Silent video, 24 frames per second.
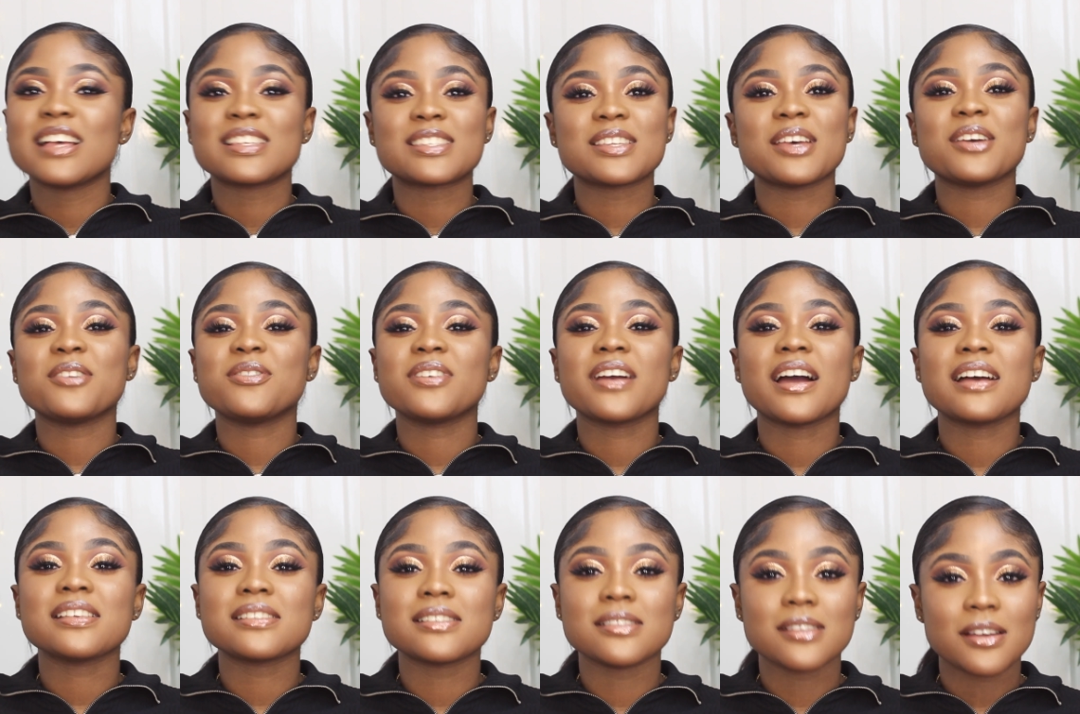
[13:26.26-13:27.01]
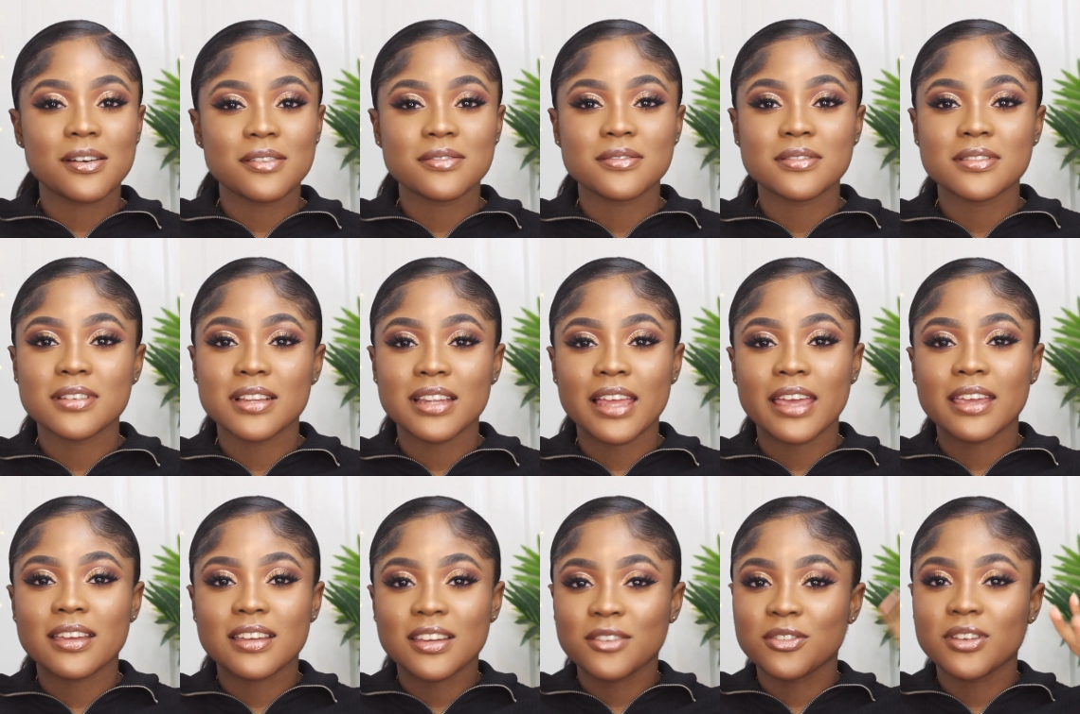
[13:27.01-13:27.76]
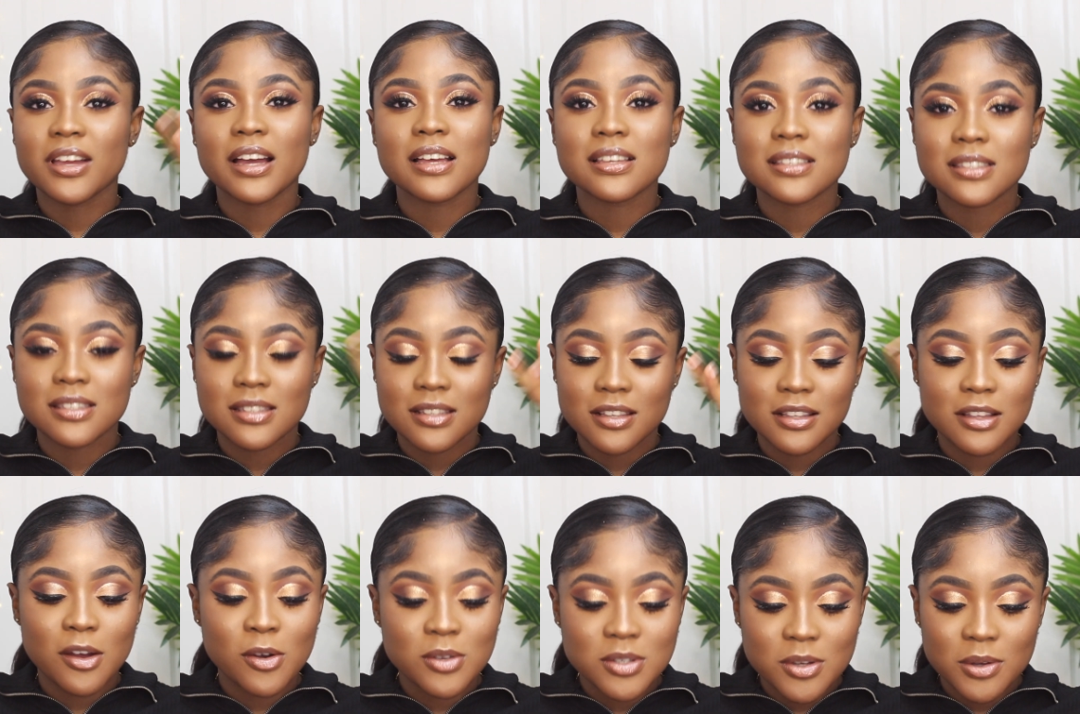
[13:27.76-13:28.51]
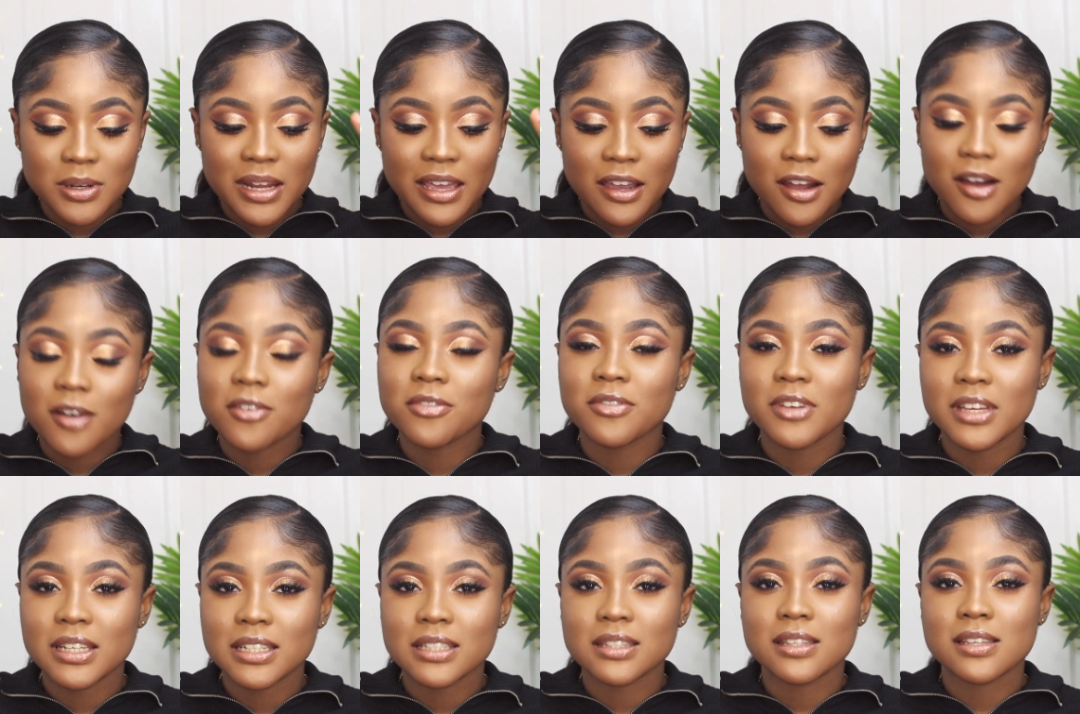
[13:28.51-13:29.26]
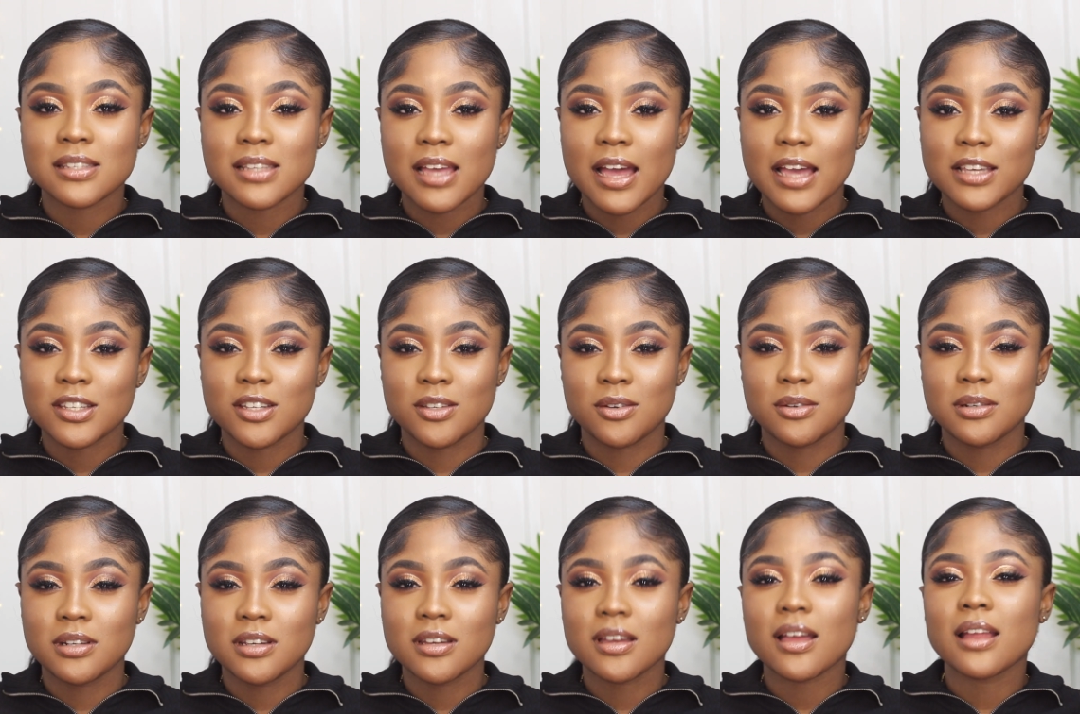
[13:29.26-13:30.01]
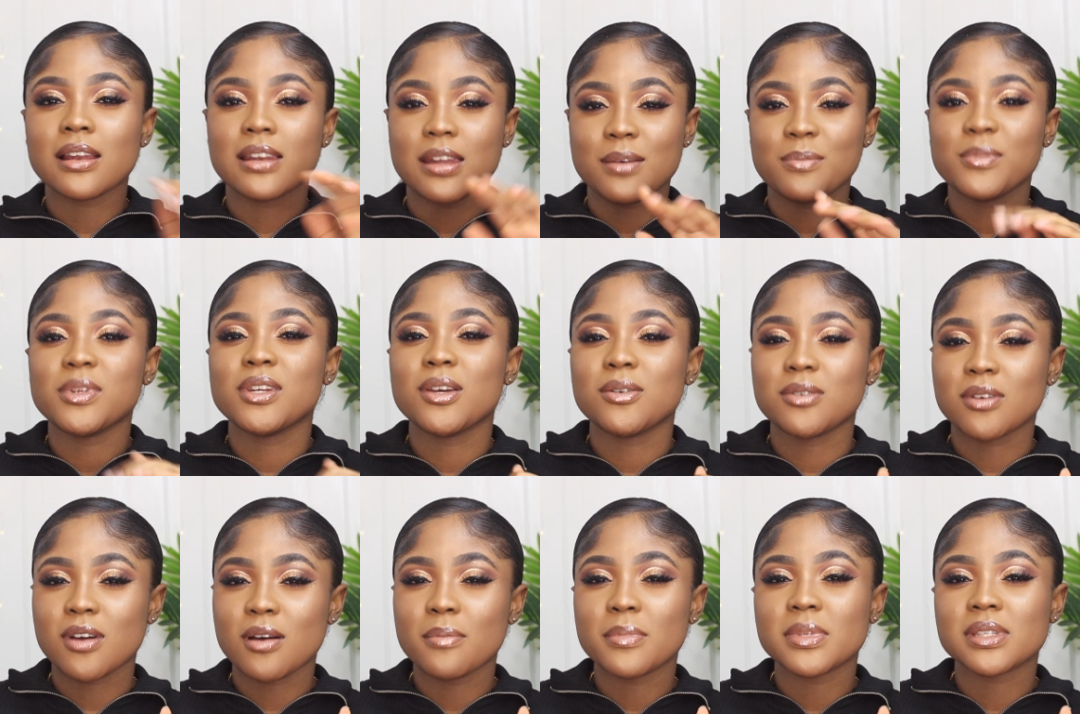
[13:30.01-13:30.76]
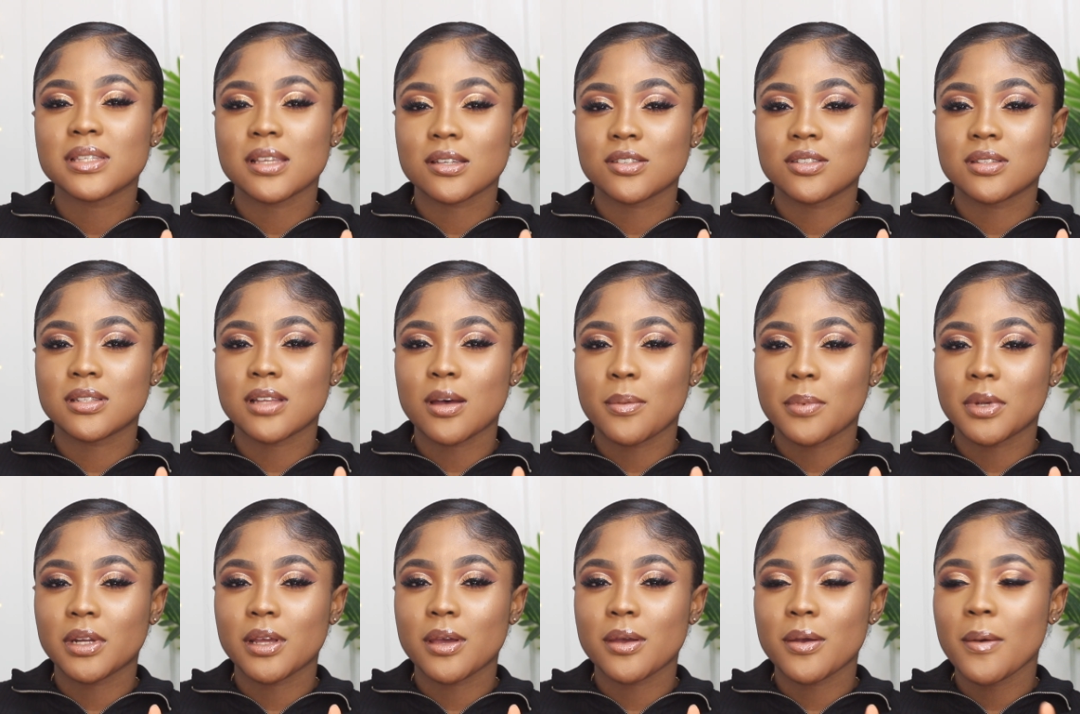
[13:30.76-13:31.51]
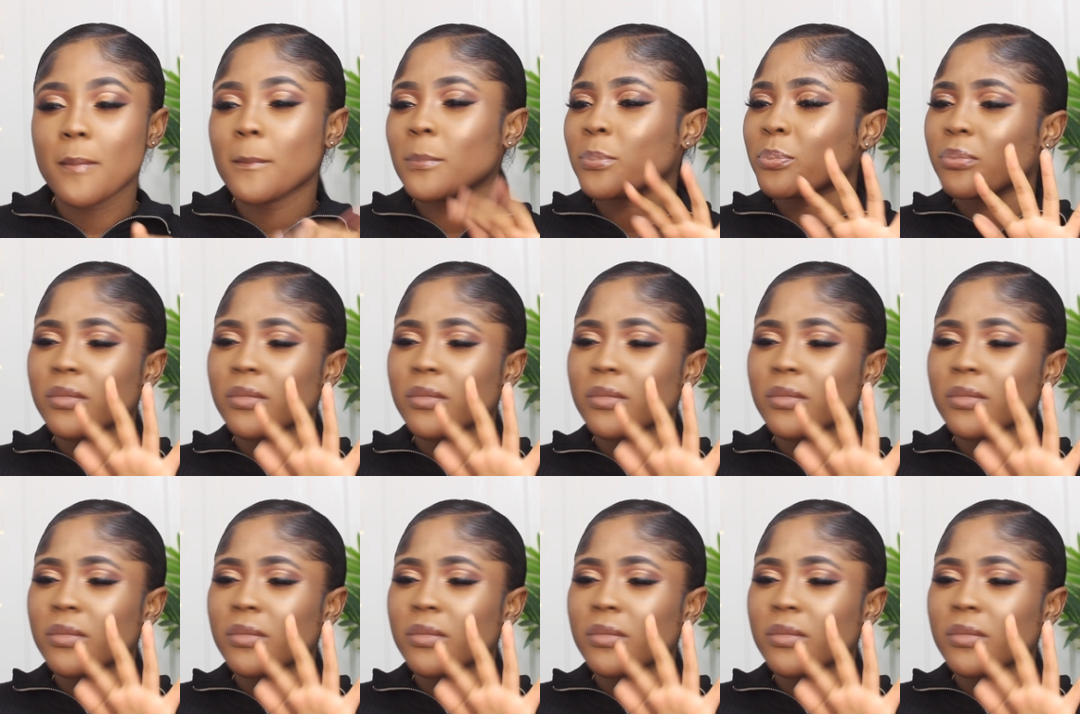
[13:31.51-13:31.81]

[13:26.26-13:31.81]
So if you guys love, like if you guys also like are feeling this eyeshadow look, let me know in the comment section down below.